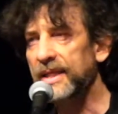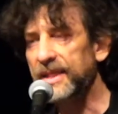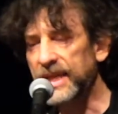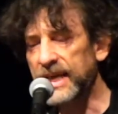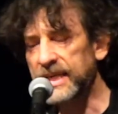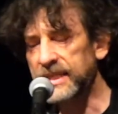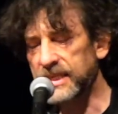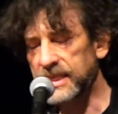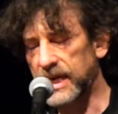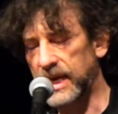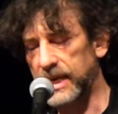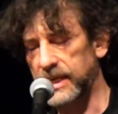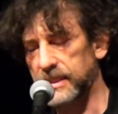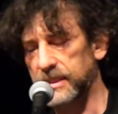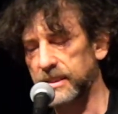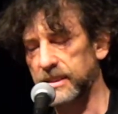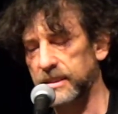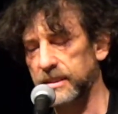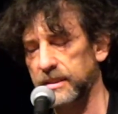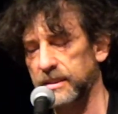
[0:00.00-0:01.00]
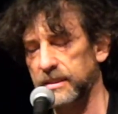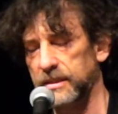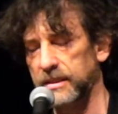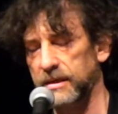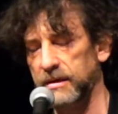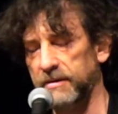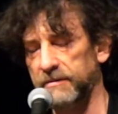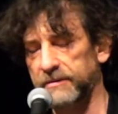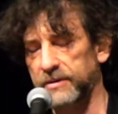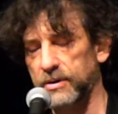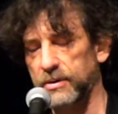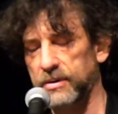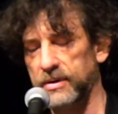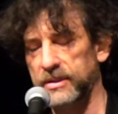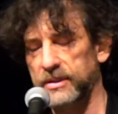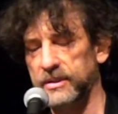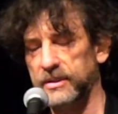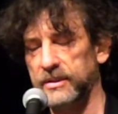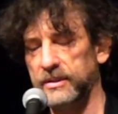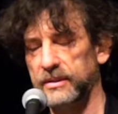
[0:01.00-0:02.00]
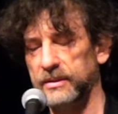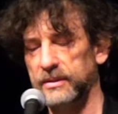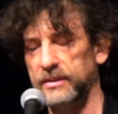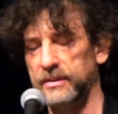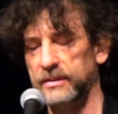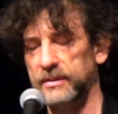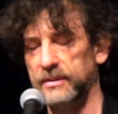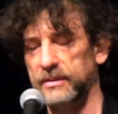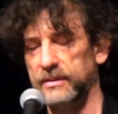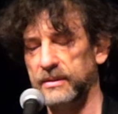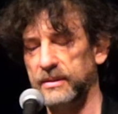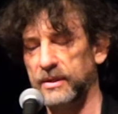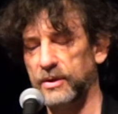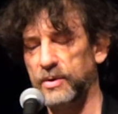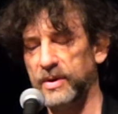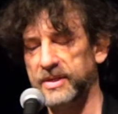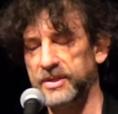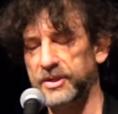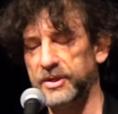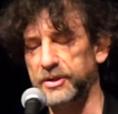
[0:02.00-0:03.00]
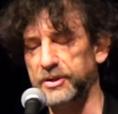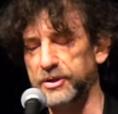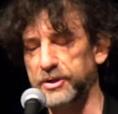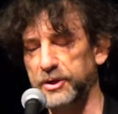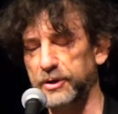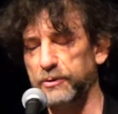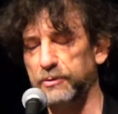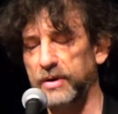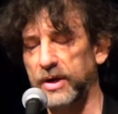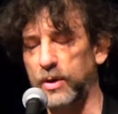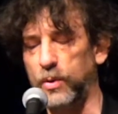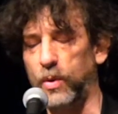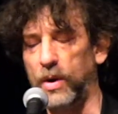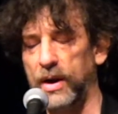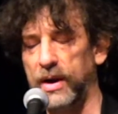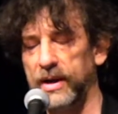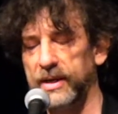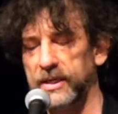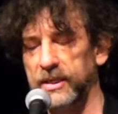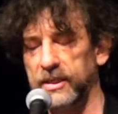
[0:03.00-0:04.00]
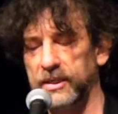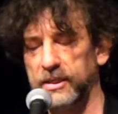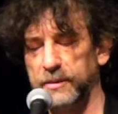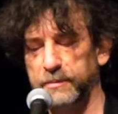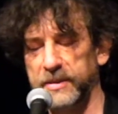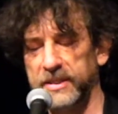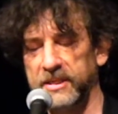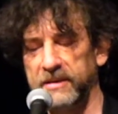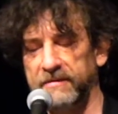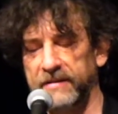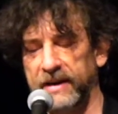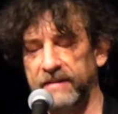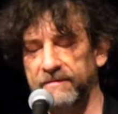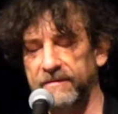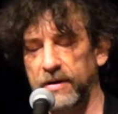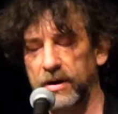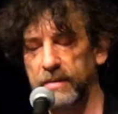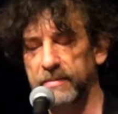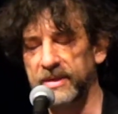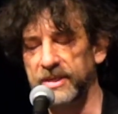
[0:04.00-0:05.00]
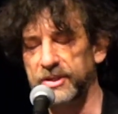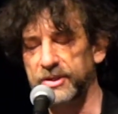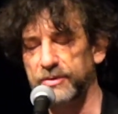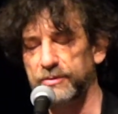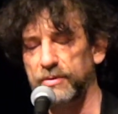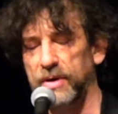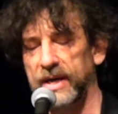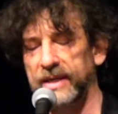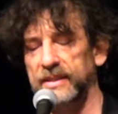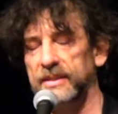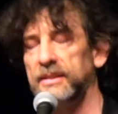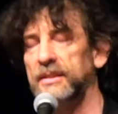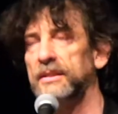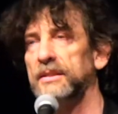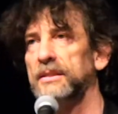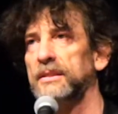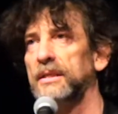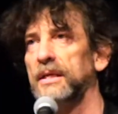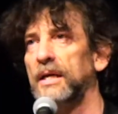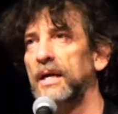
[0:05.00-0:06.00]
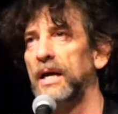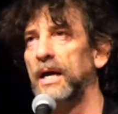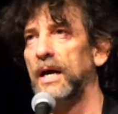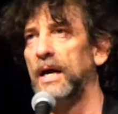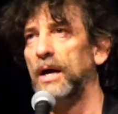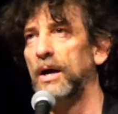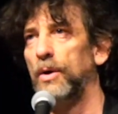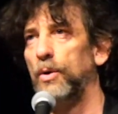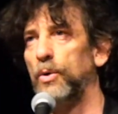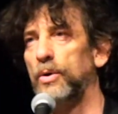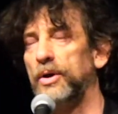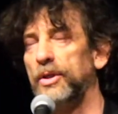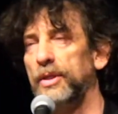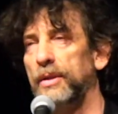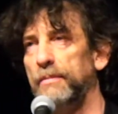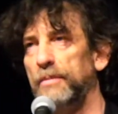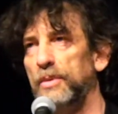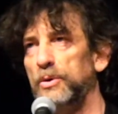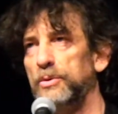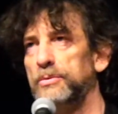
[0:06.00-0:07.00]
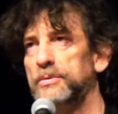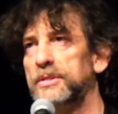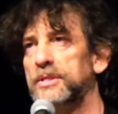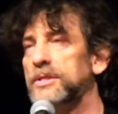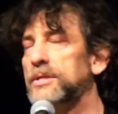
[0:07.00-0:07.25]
These days, of course, the question, do you require a specific environment to write, Or can the mood